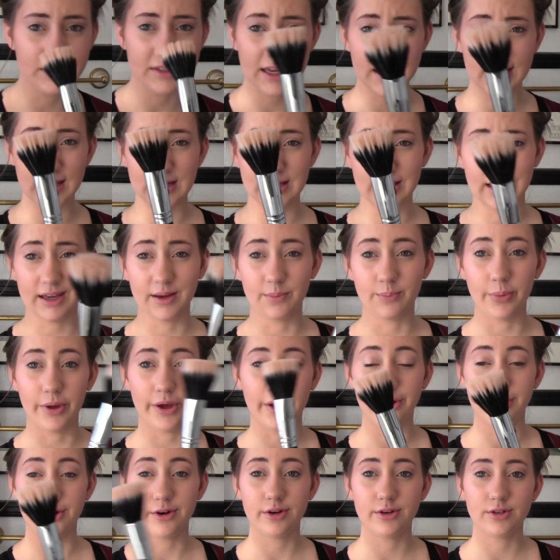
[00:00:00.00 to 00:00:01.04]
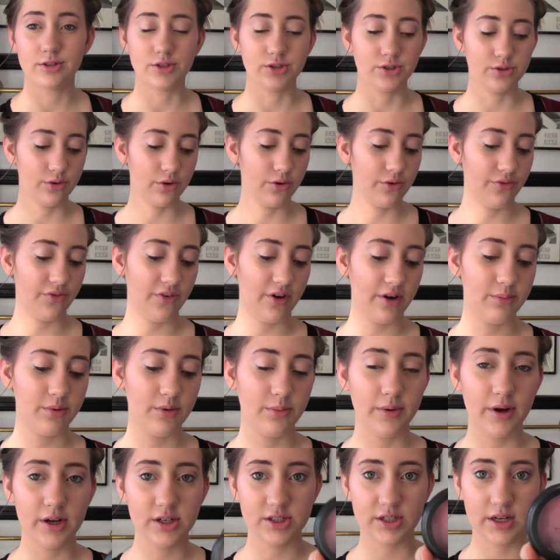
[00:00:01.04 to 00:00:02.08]
I'm taking like a bigger dual fiber
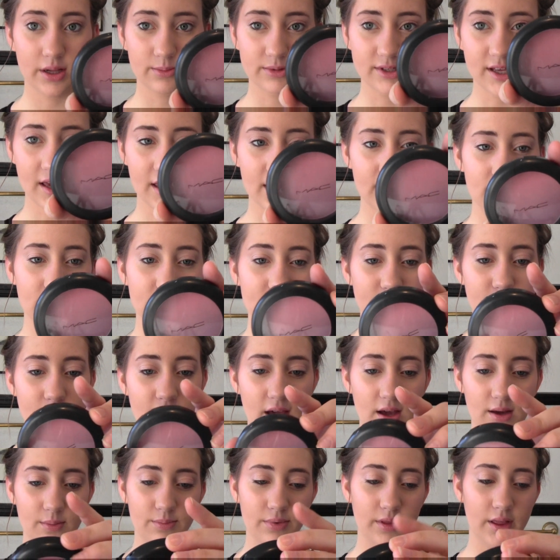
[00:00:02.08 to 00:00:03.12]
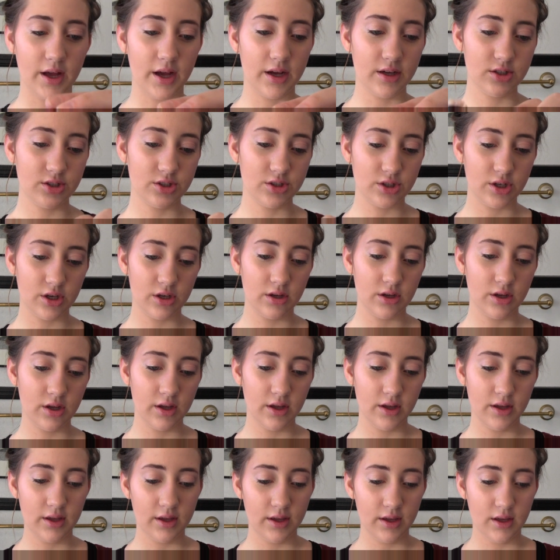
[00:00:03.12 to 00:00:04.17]
brush, and I'm taking this MAC blush
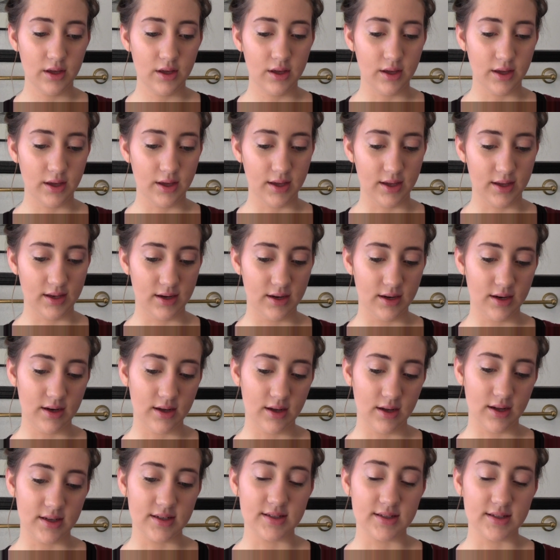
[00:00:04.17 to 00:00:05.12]
in